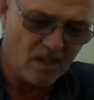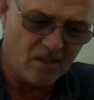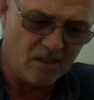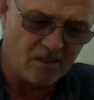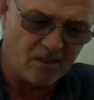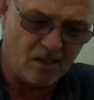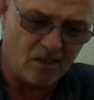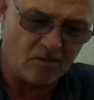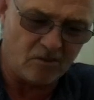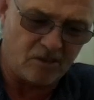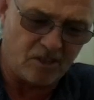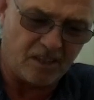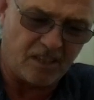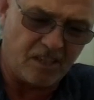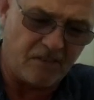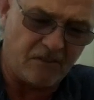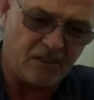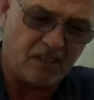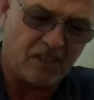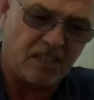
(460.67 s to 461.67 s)
So to
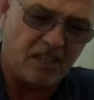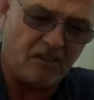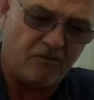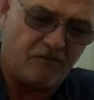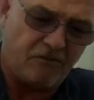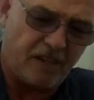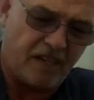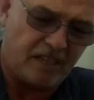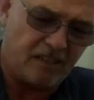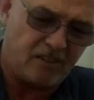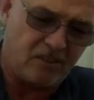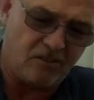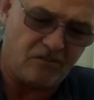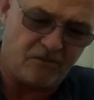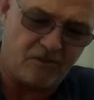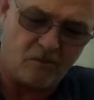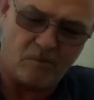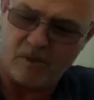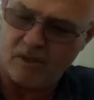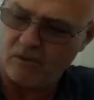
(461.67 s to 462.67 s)
give you the effect of
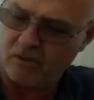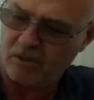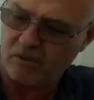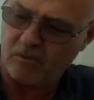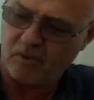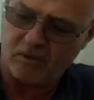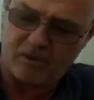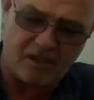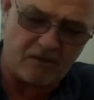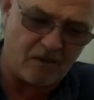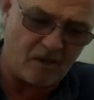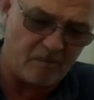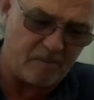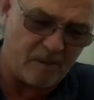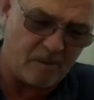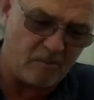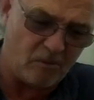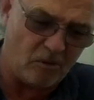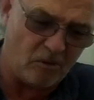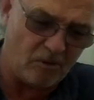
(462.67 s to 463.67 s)
the wheels, we'll give it a
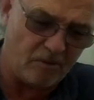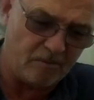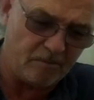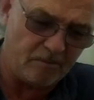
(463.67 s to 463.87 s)
bit more.